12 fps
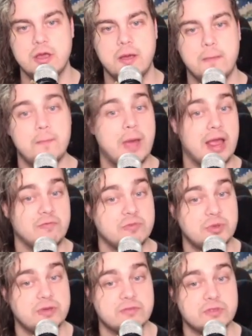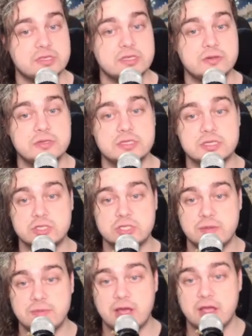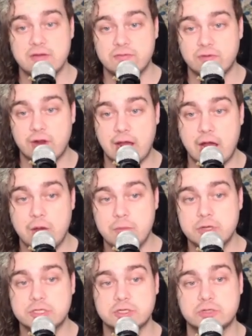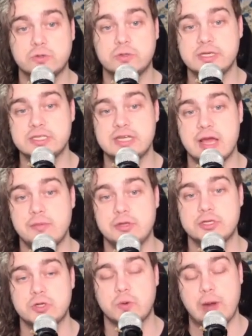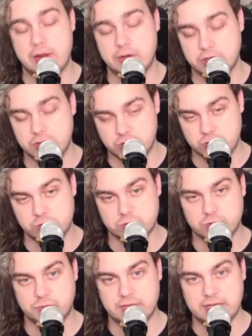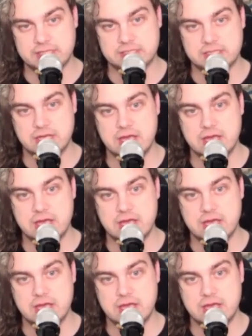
My MVP for this series is Gemini for how much control he established around neutral plays.